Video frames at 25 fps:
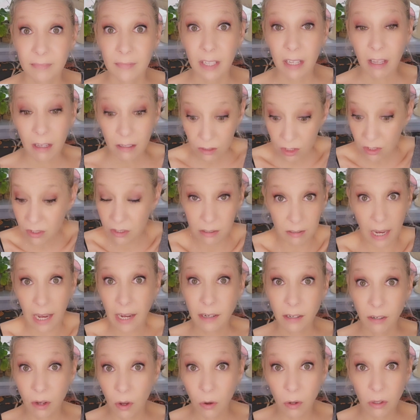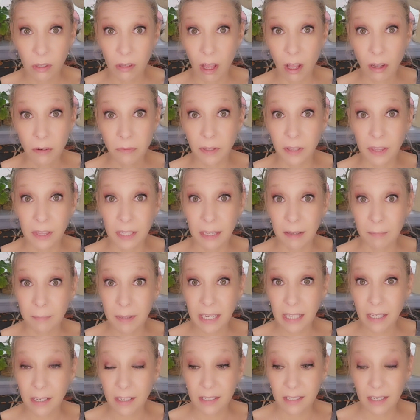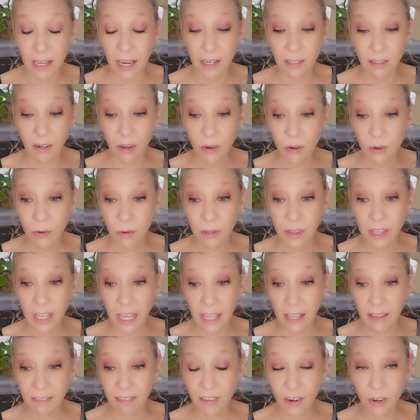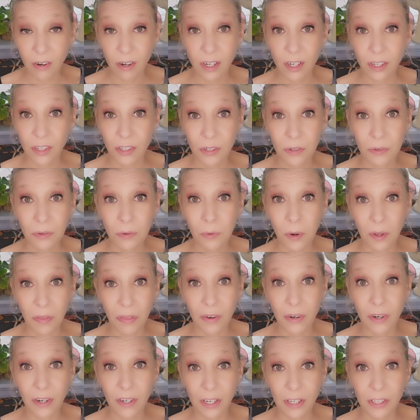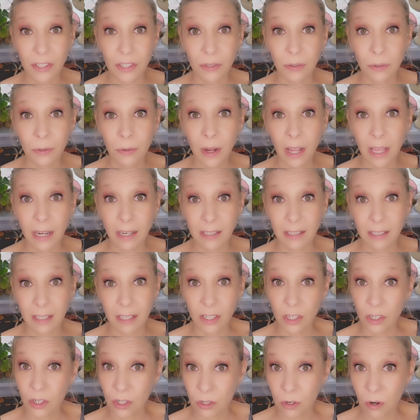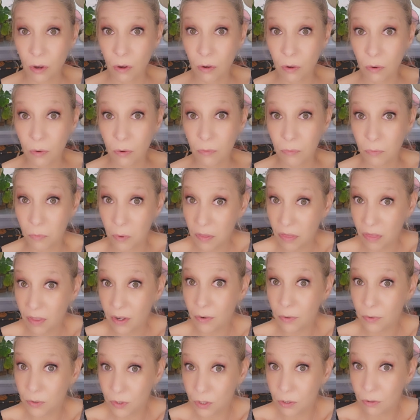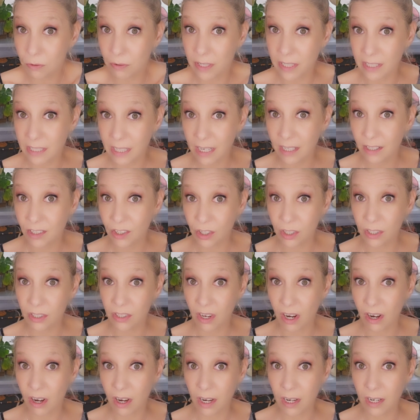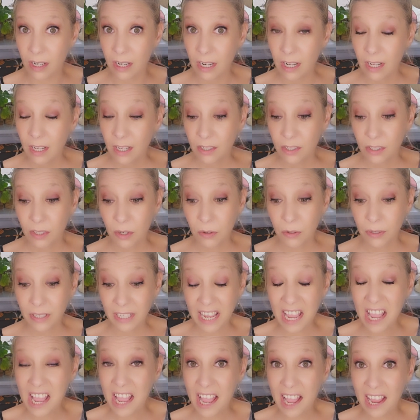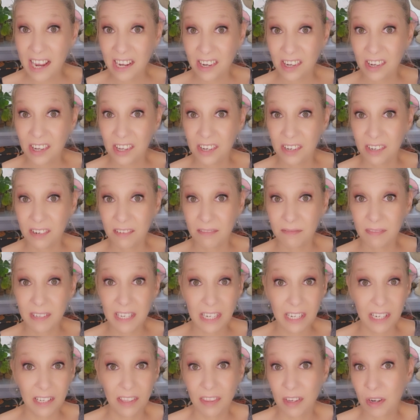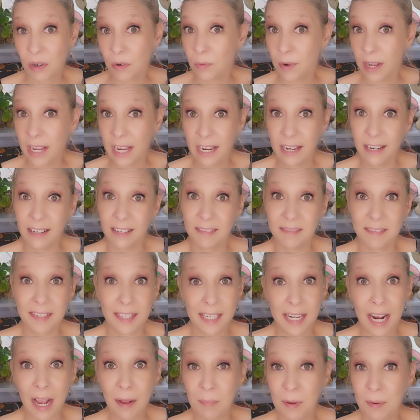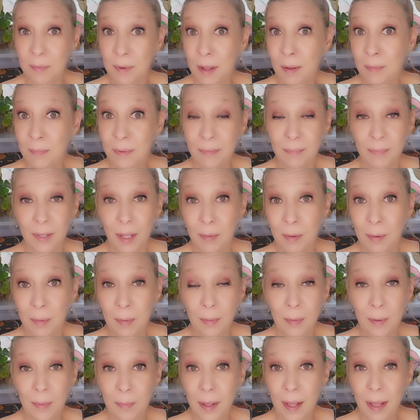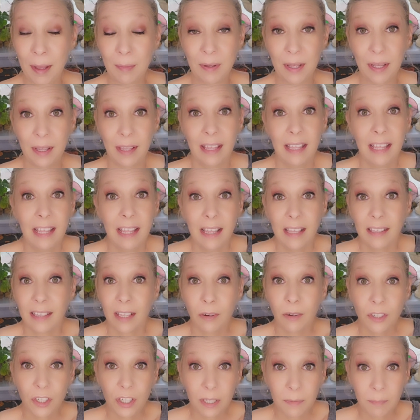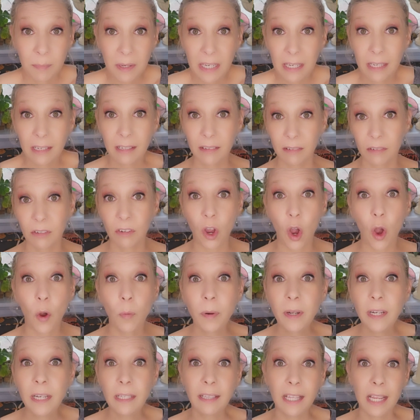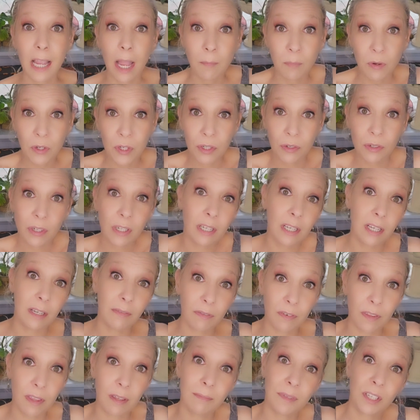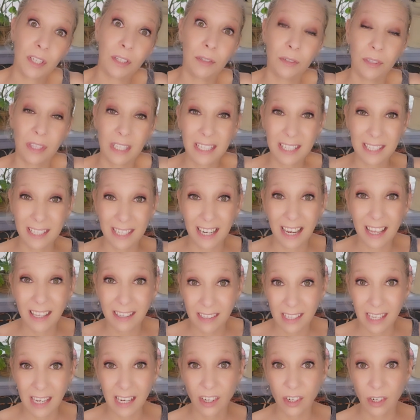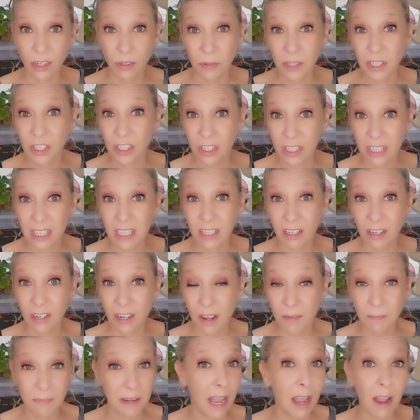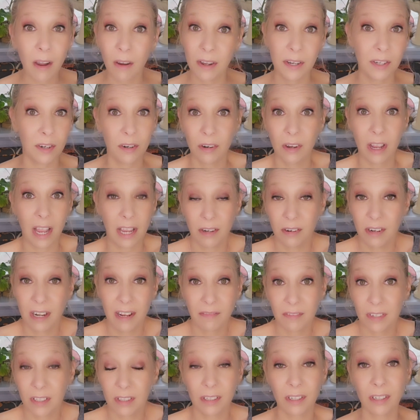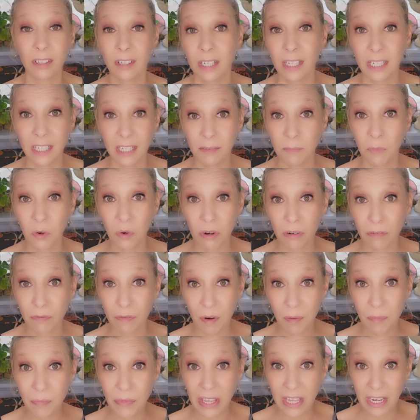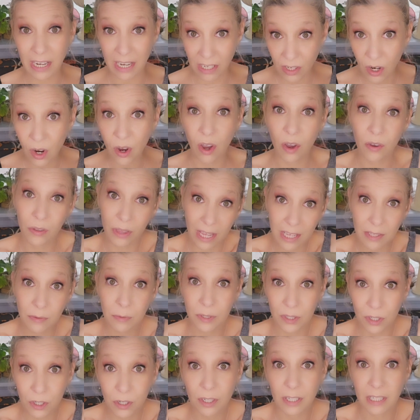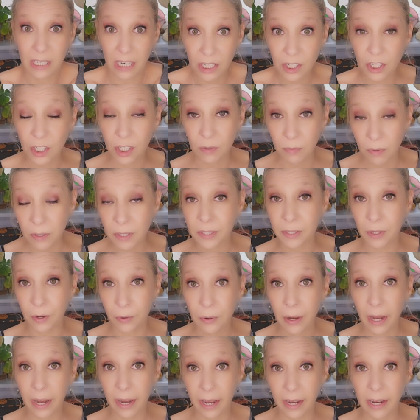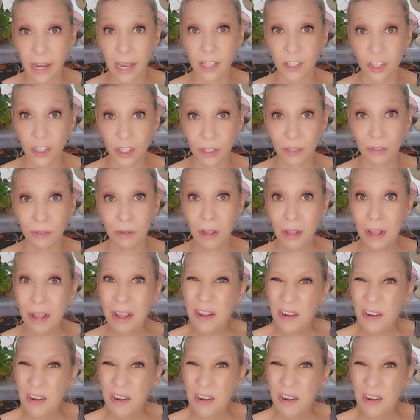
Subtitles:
And I'll just kind of go along with it because I know that they're going to do what they're going to do, and it's going to show what their true intentions are. So yeah, I could get in their way and stop them up and blah, blah, blah, blah, blah. But that would just be opening the opportunity for them to do this again later. We could just clear it up now. I don't have to learn any more from that. I know, oh, that's what your intention was. Okay, I got you.